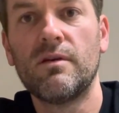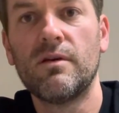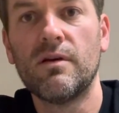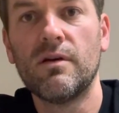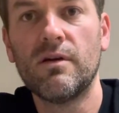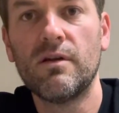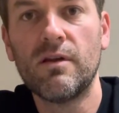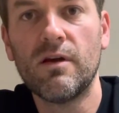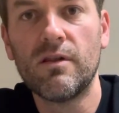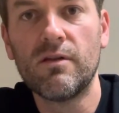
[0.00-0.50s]

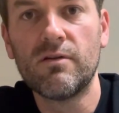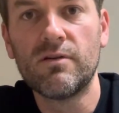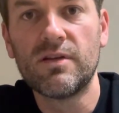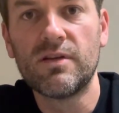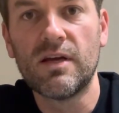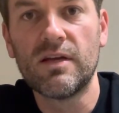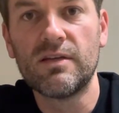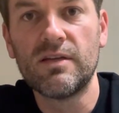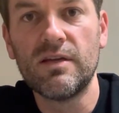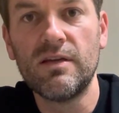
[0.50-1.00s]
another
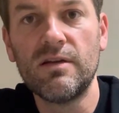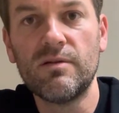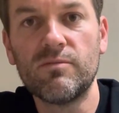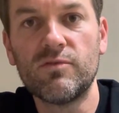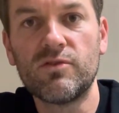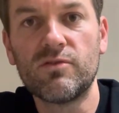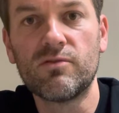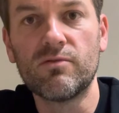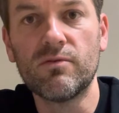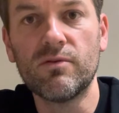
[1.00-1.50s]
titanium
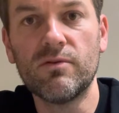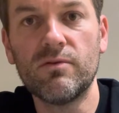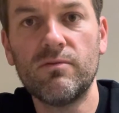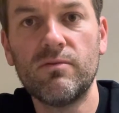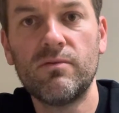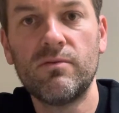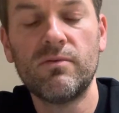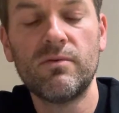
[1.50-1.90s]
screw